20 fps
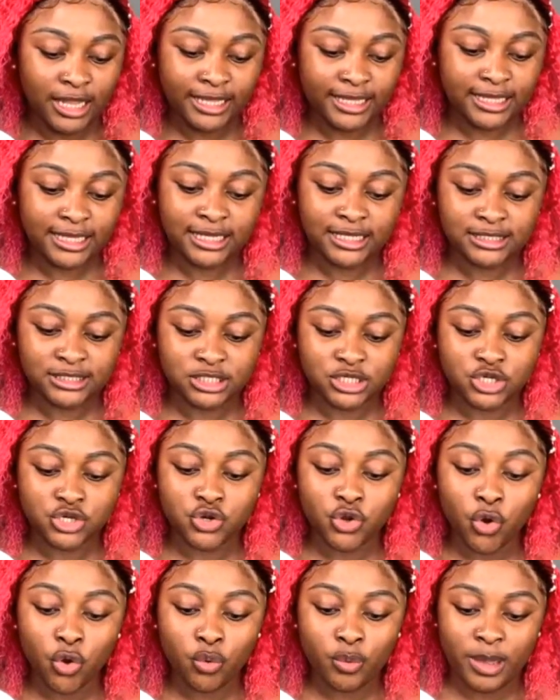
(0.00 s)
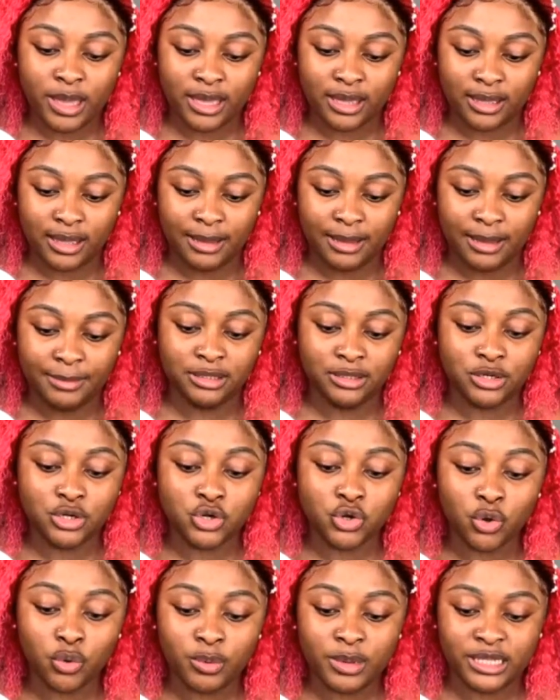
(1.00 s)
like it is nowhere. I mean,
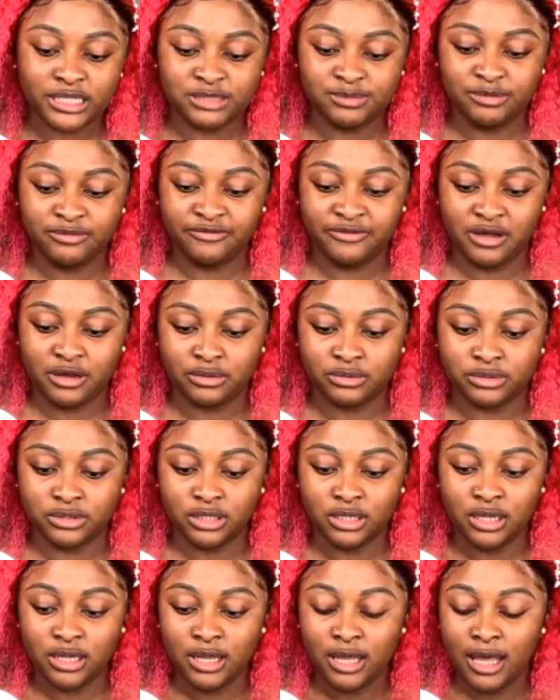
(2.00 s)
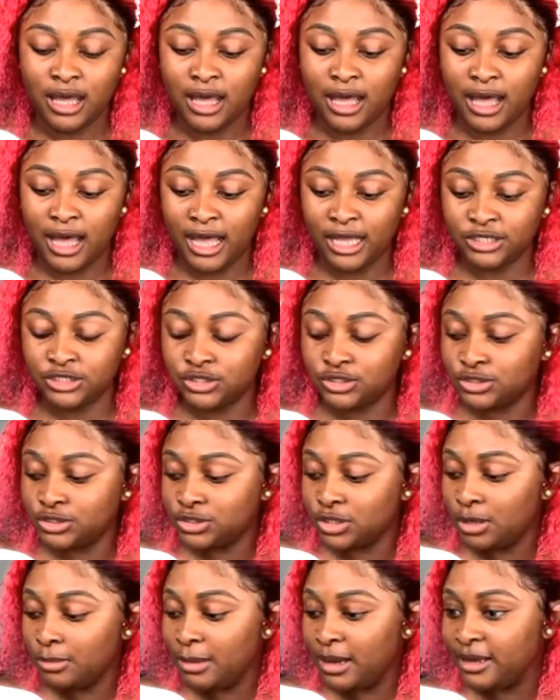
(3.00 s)
nowhere to be found. I
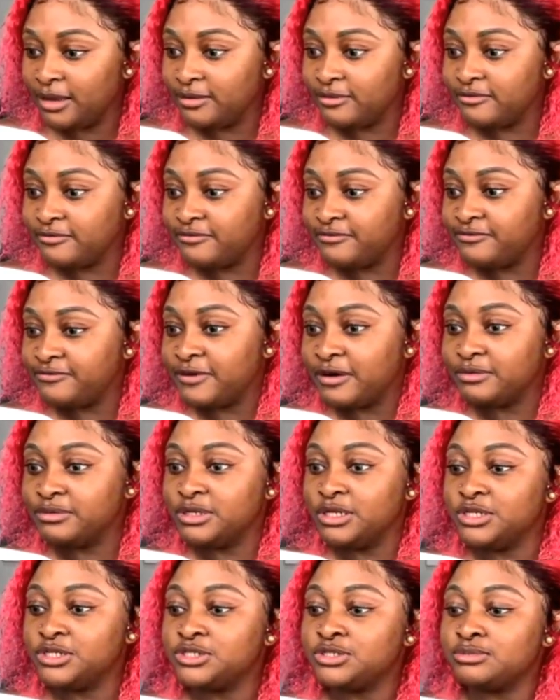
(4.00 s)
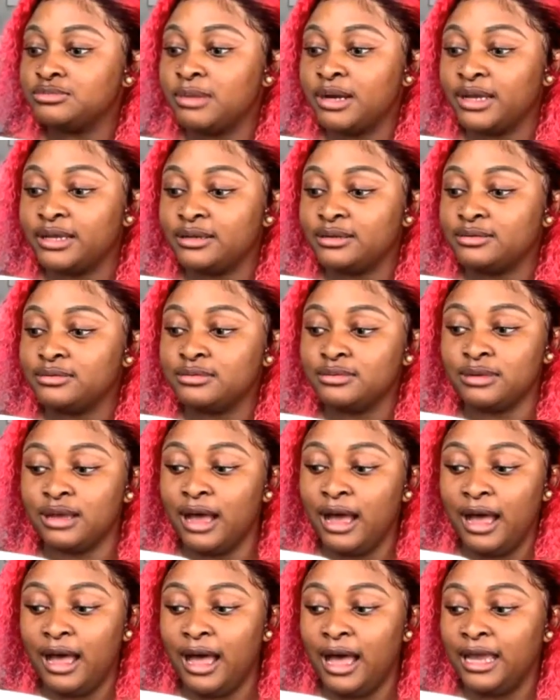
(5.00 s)
just saw my foundation, my
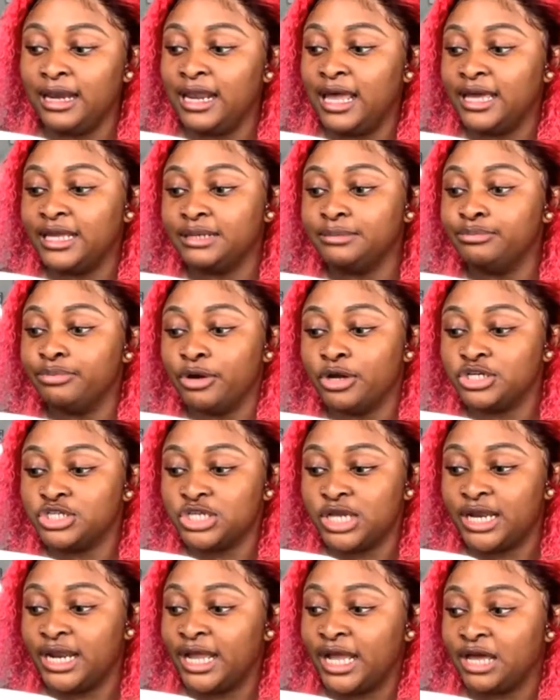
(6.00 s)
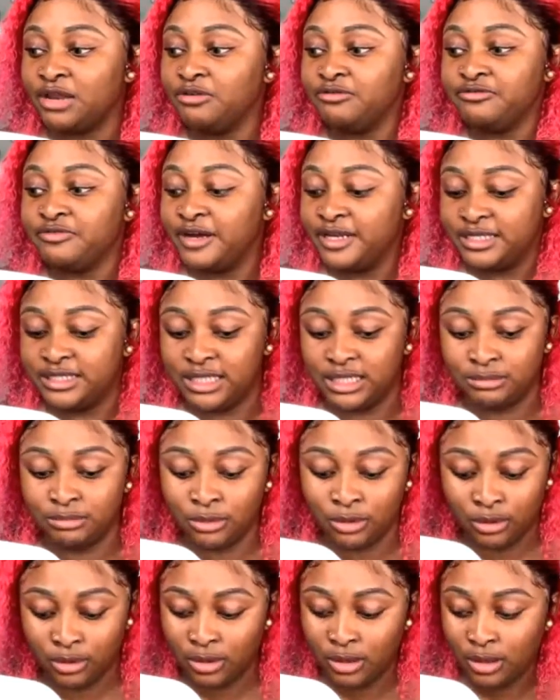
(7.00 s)
highlighting brush, and I cannot find it
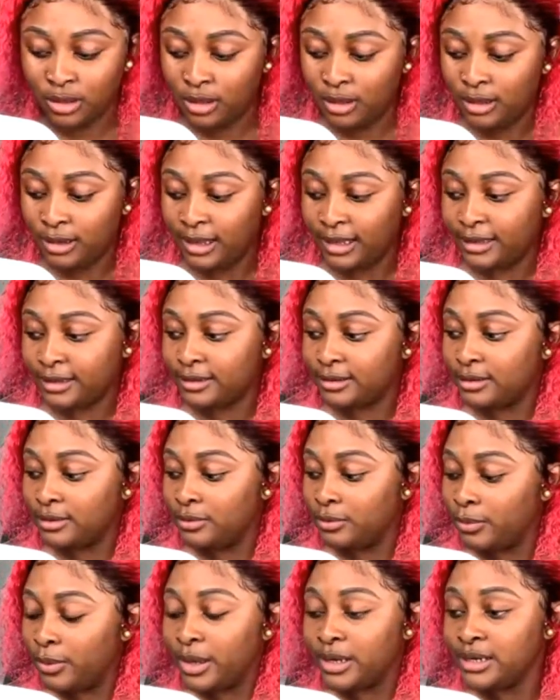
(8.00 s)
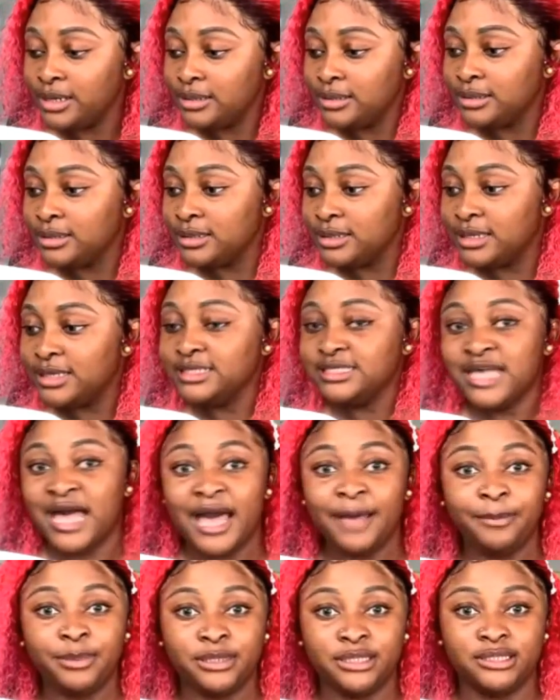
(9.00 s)
anymore. Like, what is
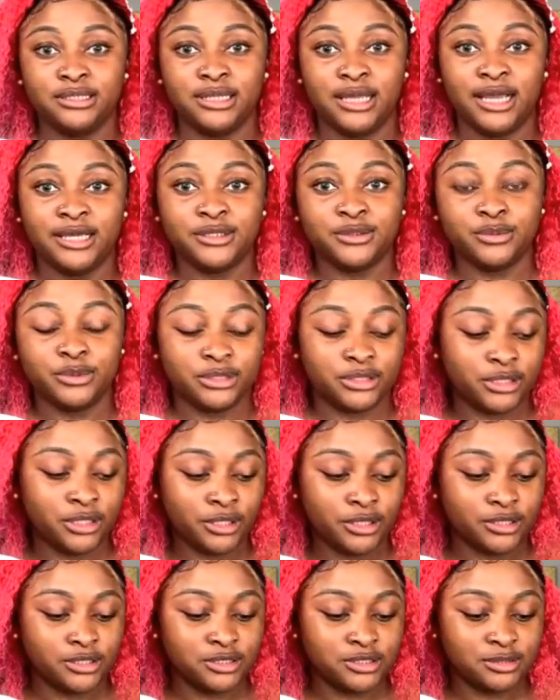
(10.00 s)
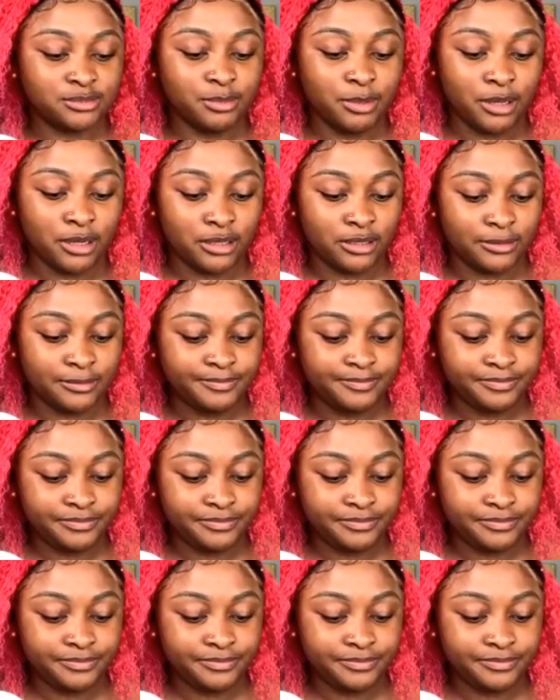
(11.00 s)
happening? I don't want to curse, but